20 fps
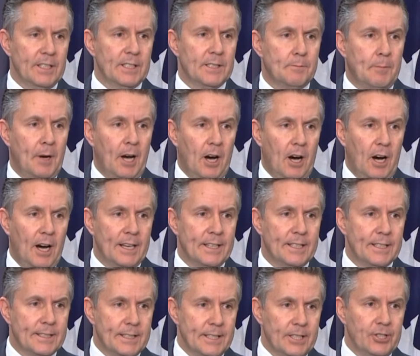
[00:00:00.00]
behind
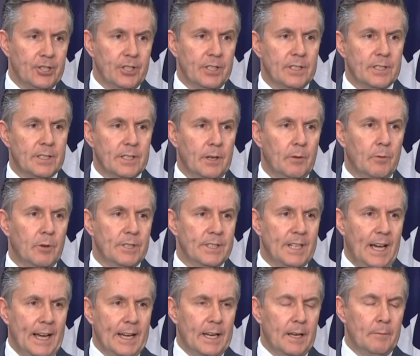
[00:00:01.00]
decisions that were
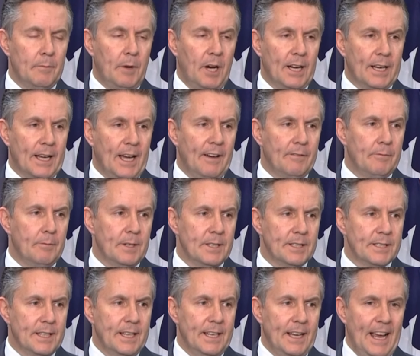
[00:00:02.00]
taken by
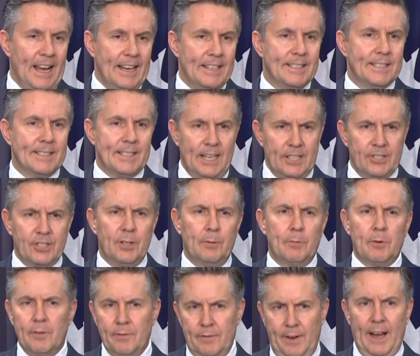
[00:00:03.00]
governments that had such a
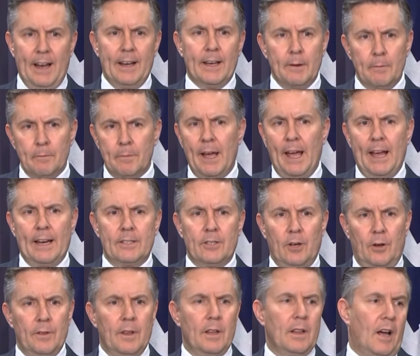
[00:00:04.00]
profound impact
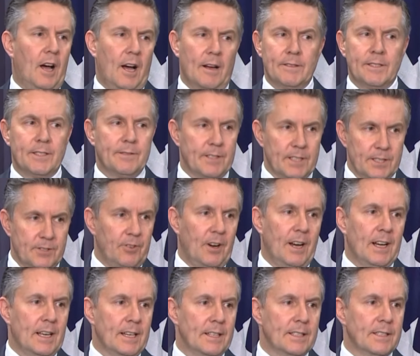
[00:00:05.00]
on the lives of
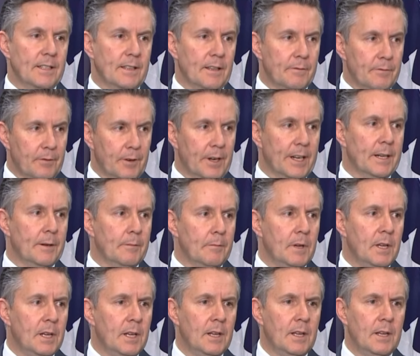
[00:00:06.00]
Australians and the freedom
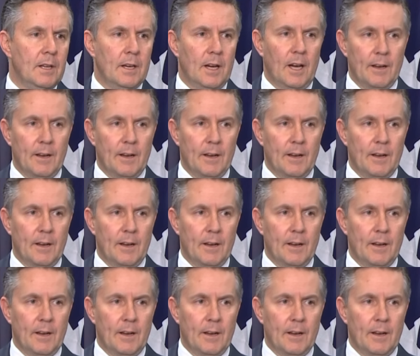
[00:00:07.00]
of